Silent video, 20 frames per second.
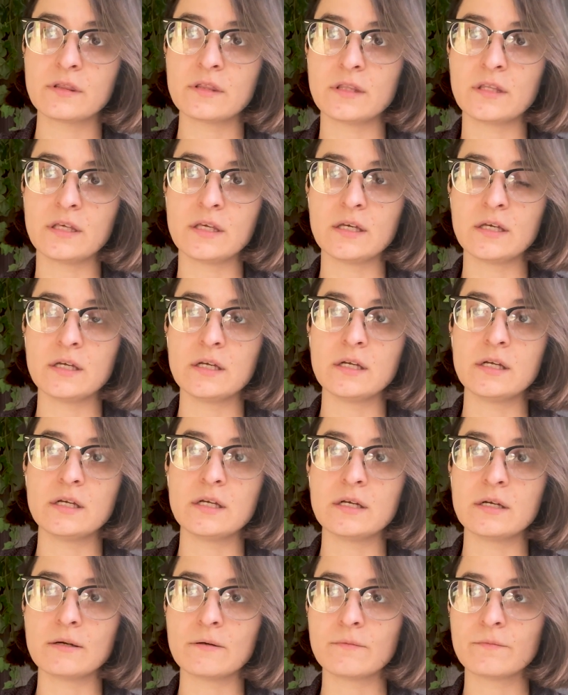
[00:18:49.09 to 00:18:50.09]

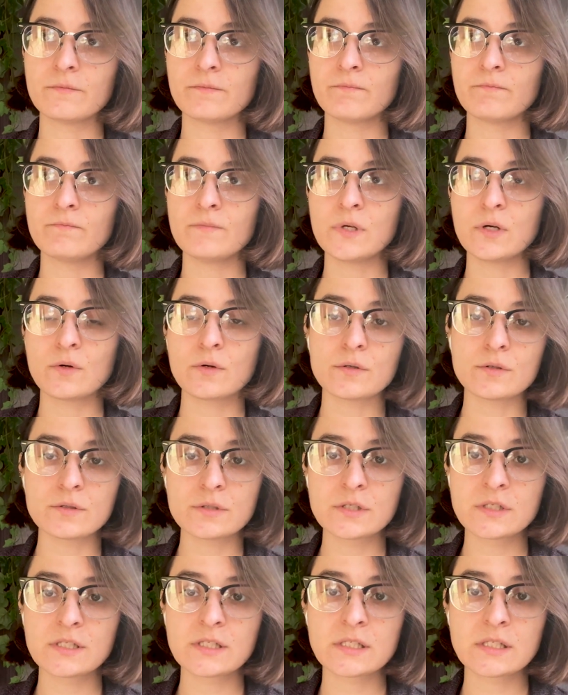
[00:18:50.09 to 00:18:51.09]
the
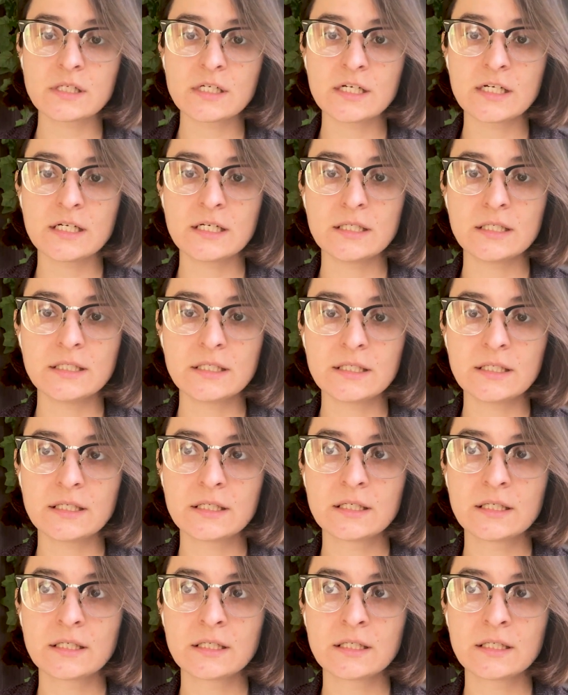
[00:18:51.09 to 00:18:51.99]
murals in